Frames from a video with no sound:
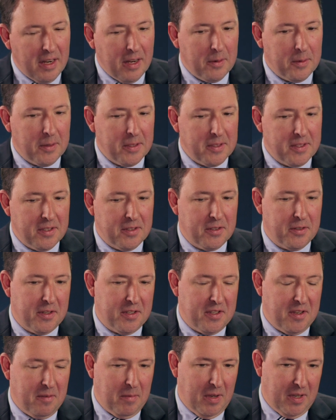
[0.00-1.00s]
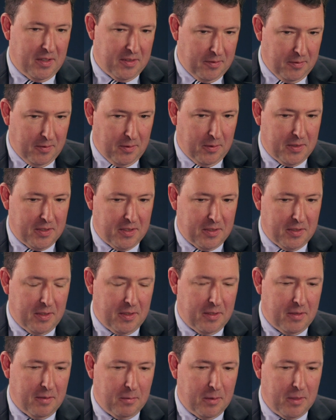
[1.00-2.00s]
Now, it's interesting because, of course,
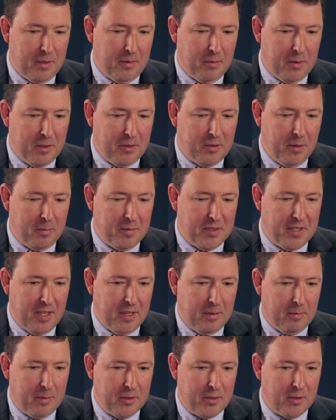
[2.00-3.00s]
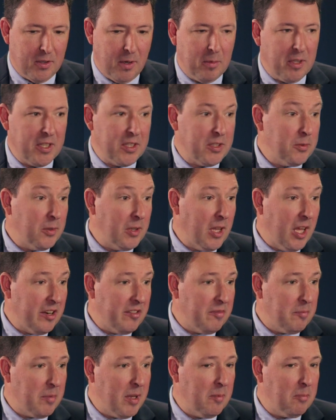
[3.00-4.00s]
uh, what, what Trump said was troubling to a lot
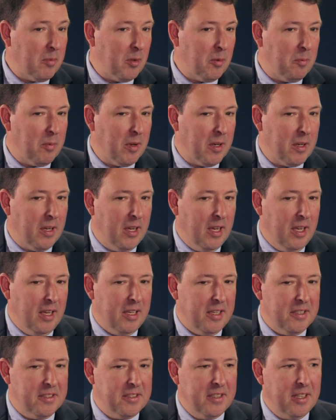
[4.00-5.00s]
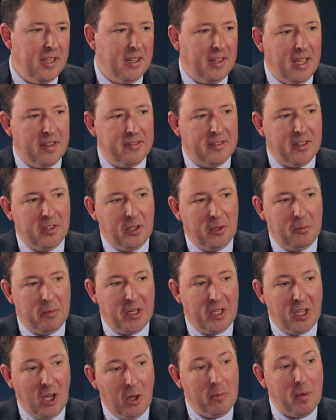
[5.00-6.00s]
of people, but isn't the left a little
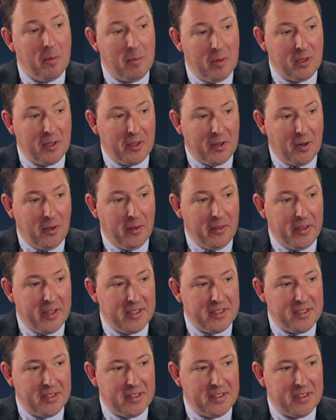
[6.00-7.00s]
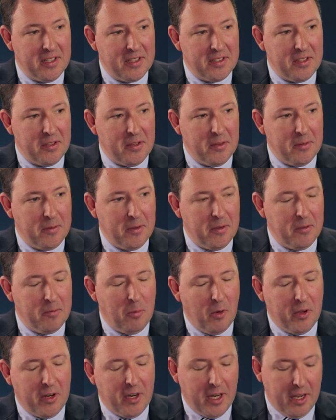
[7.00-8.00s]
bit culpable in all this in the sense that you, you
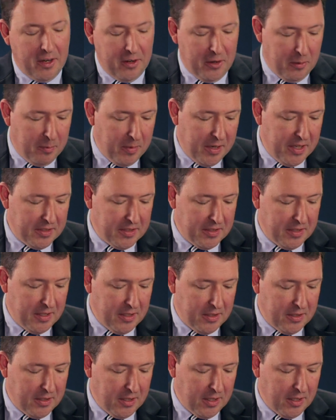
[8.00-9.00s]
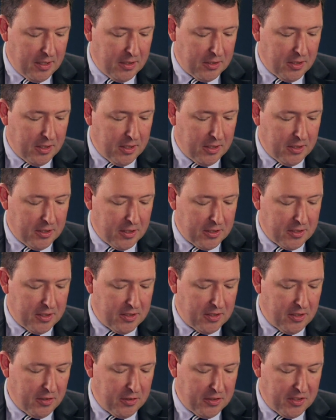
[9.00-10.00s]
pointed out in your piece that uh, J- uh,
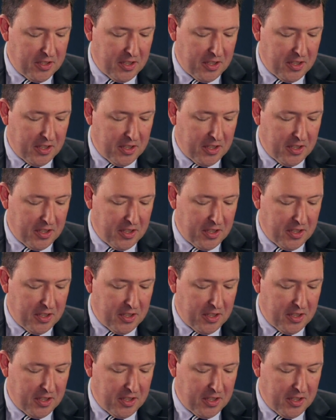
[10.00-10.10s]
Justice Sonia